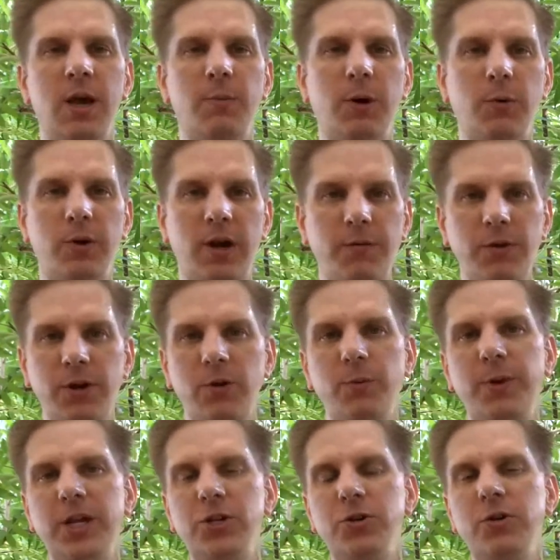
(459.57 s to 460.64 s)
But whatever you do,
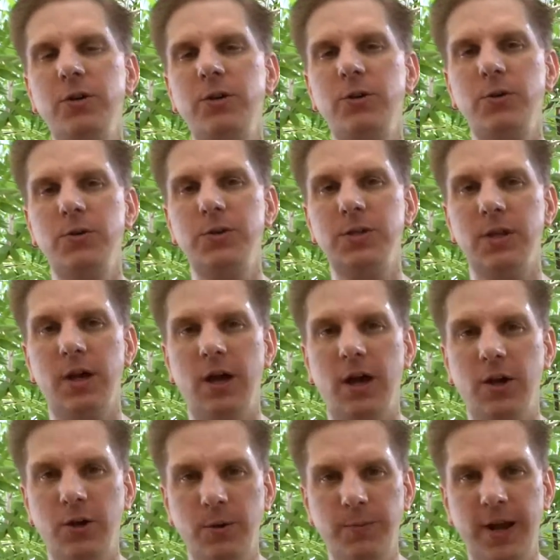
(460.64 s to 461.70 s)
make sure you use
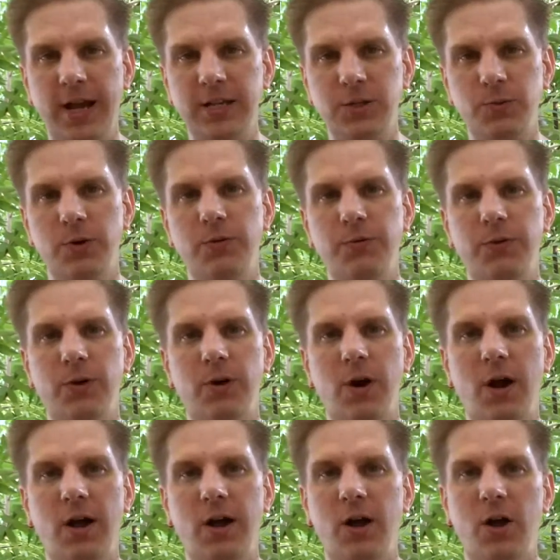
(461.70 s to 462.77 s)
a good password for
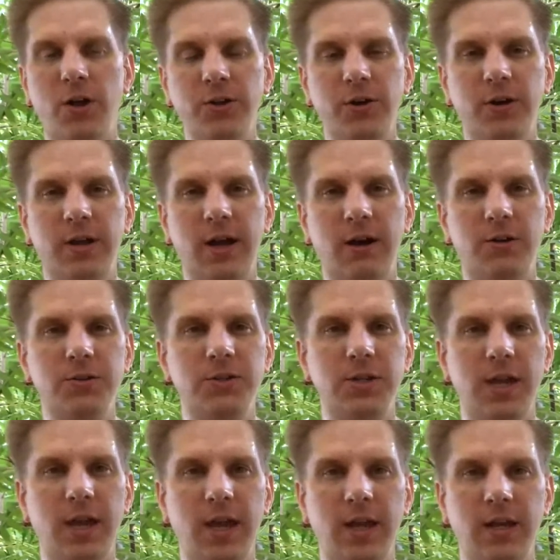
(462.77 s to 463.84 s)
all your accounts
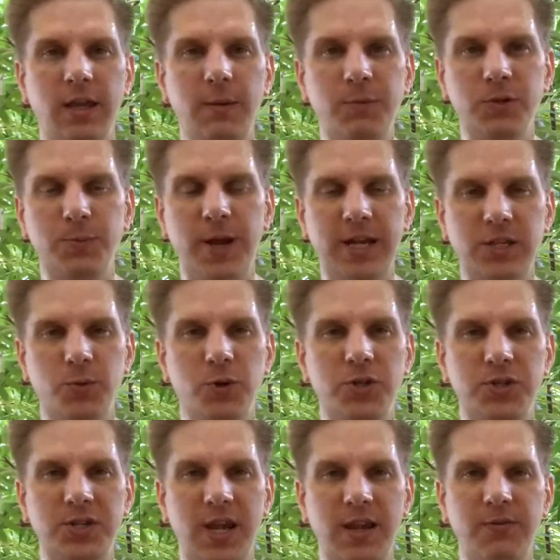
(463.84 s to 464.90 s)
and keep those
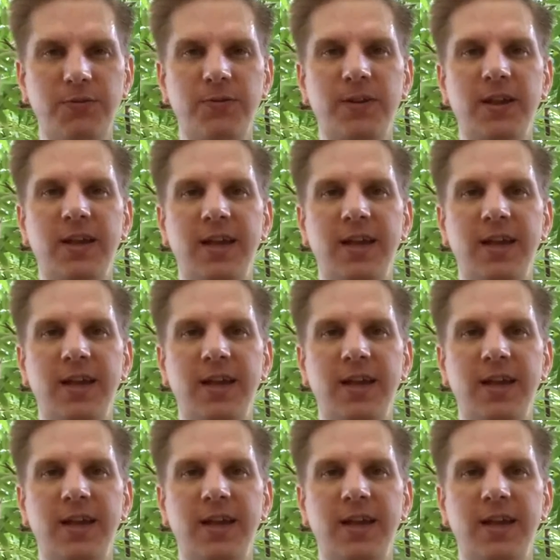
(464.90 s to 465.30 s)
passwords safe.